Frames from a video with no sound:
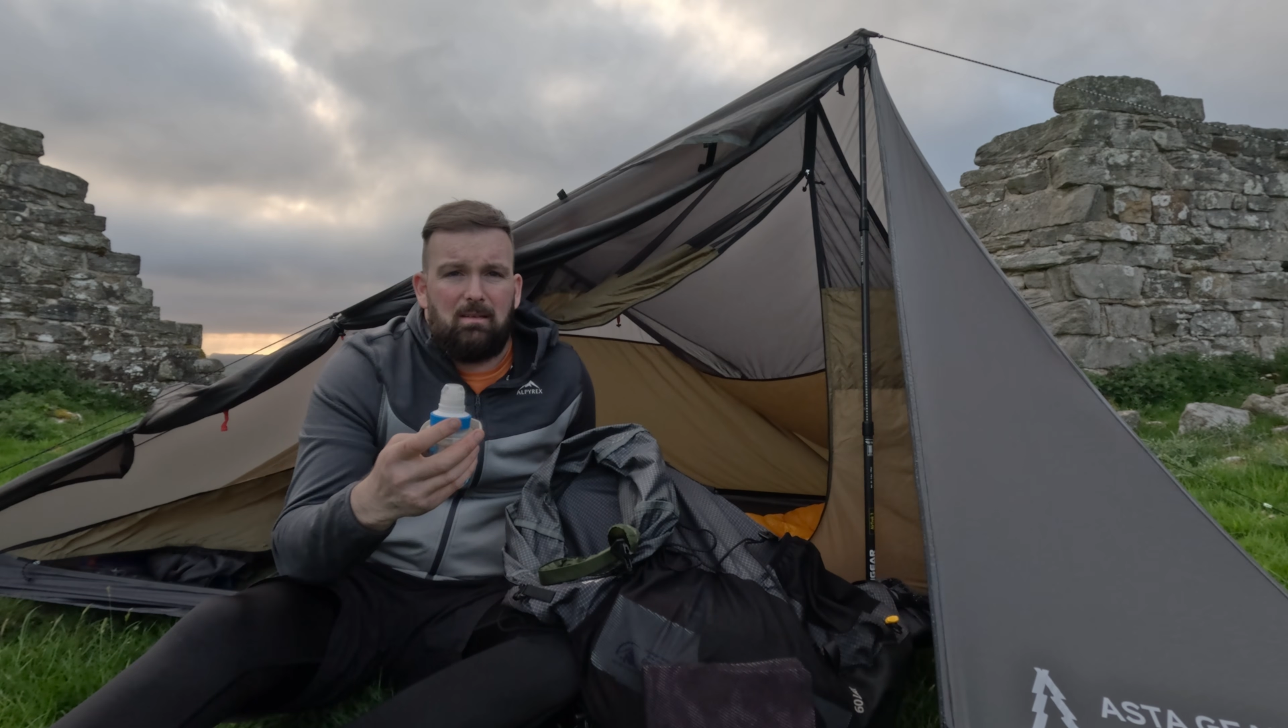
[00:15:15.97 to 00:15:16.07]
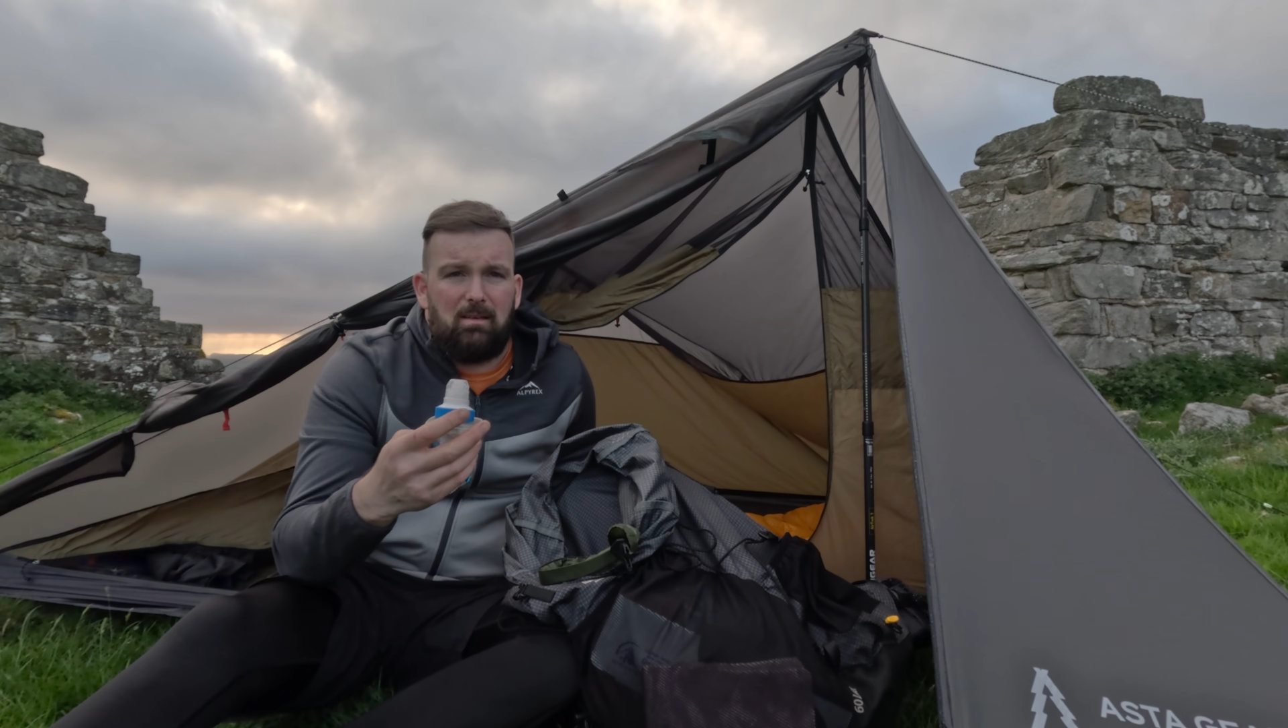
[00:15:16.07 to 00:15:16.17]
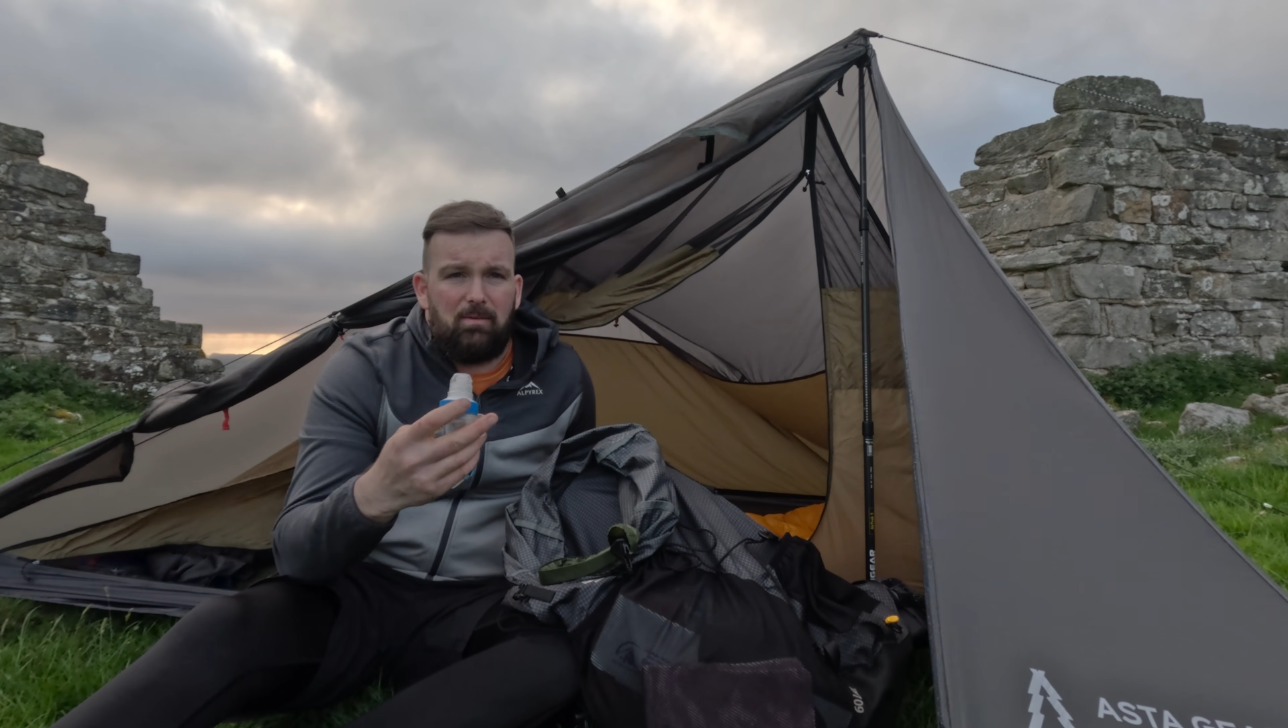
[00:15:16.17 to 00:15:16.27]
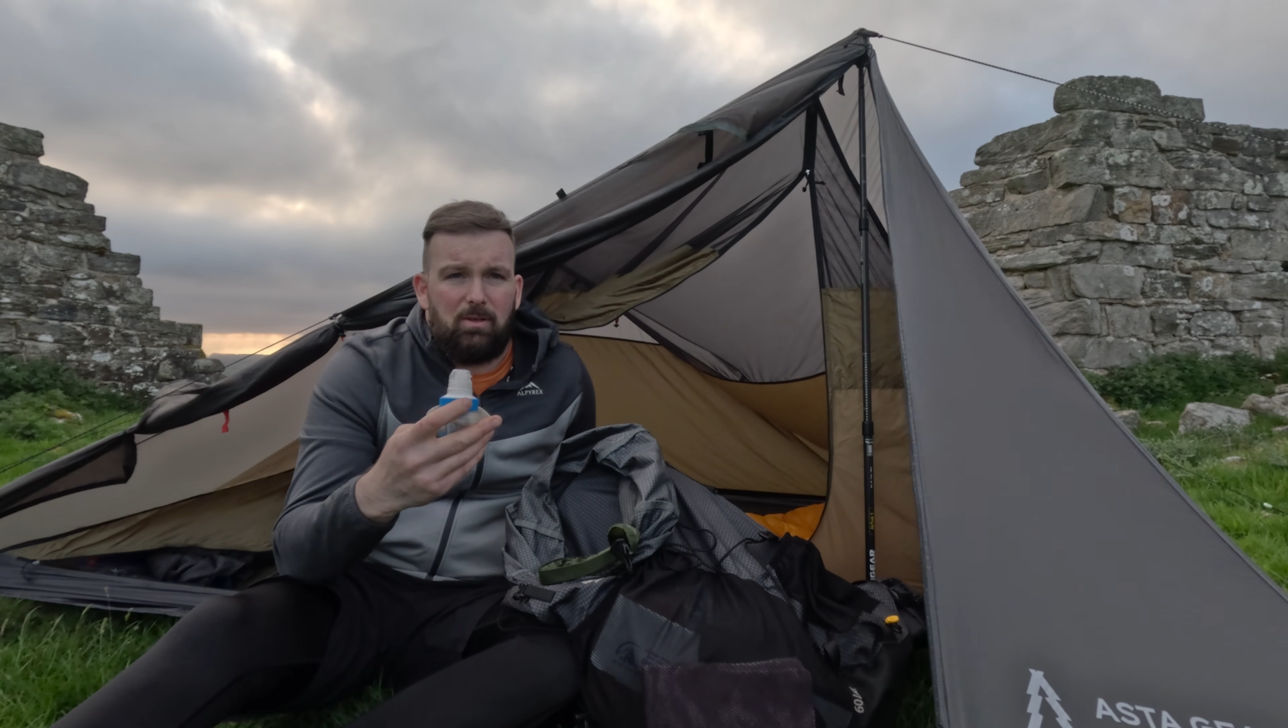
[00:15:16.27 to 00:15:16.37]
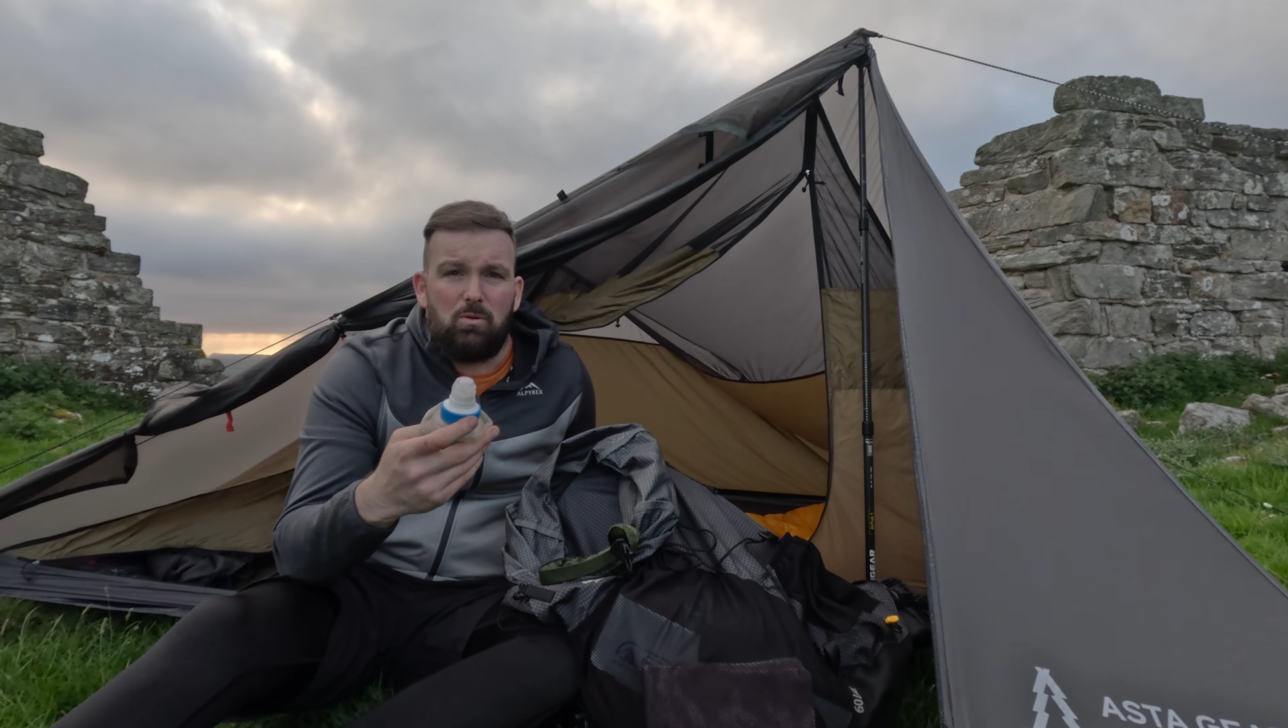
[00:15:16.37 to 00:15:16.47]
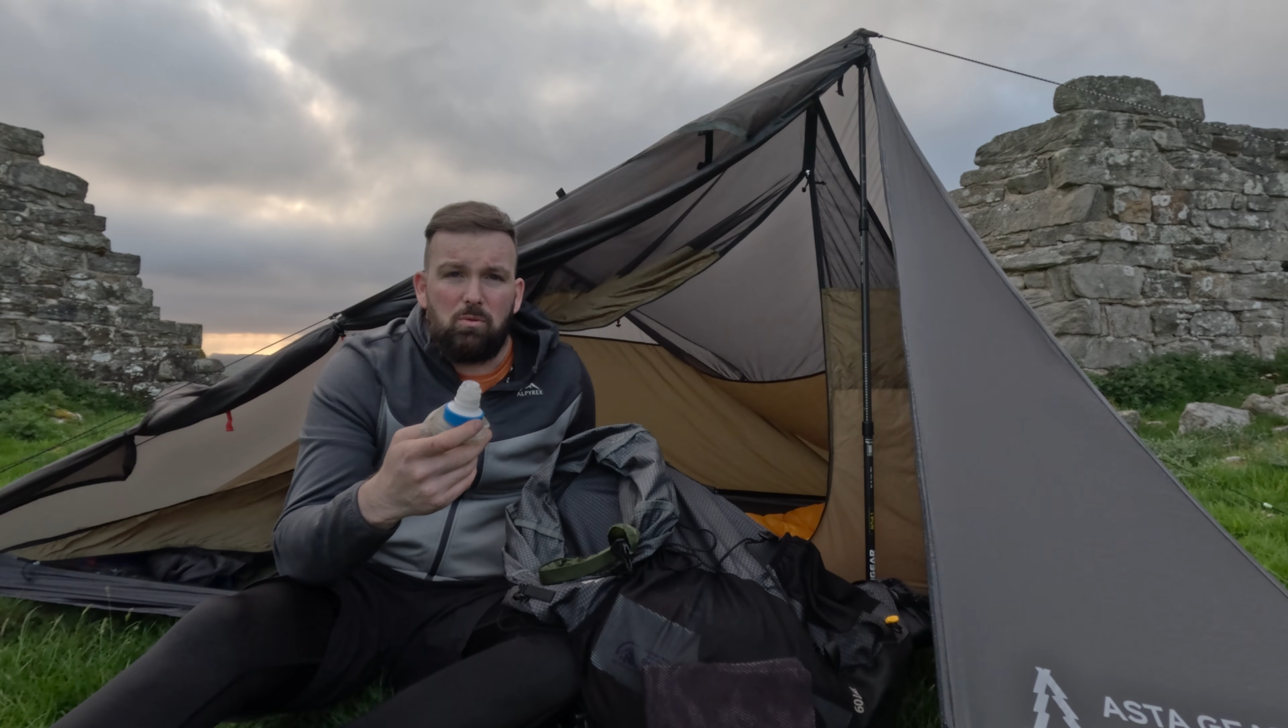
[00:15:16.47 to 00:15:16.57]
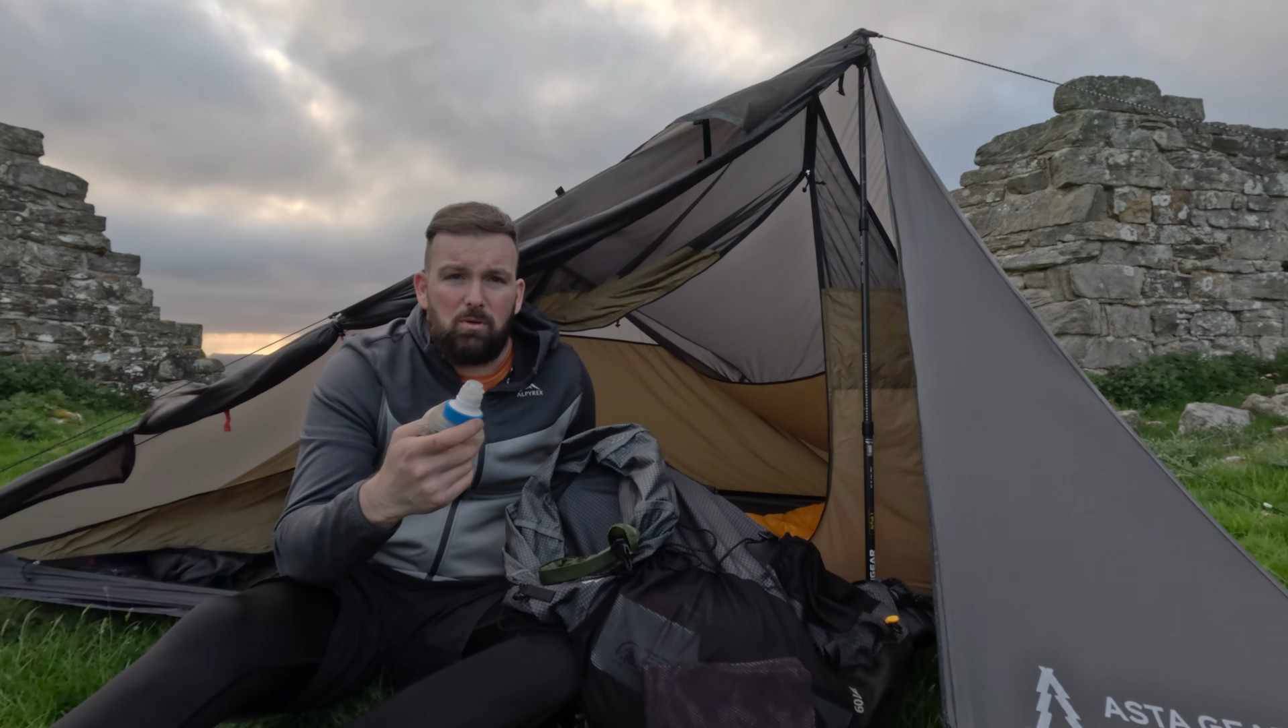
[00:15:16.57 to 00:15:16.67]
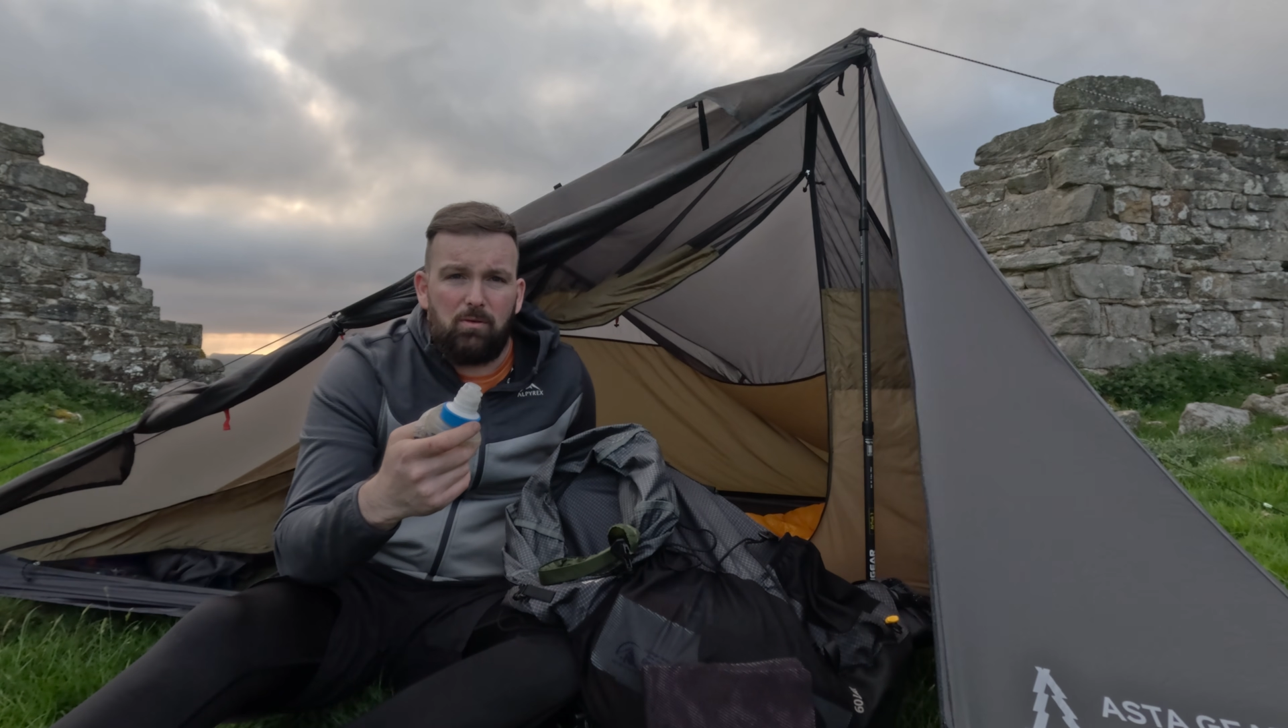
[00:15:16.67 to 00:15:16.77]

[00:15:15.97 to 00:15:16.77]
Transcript: If you know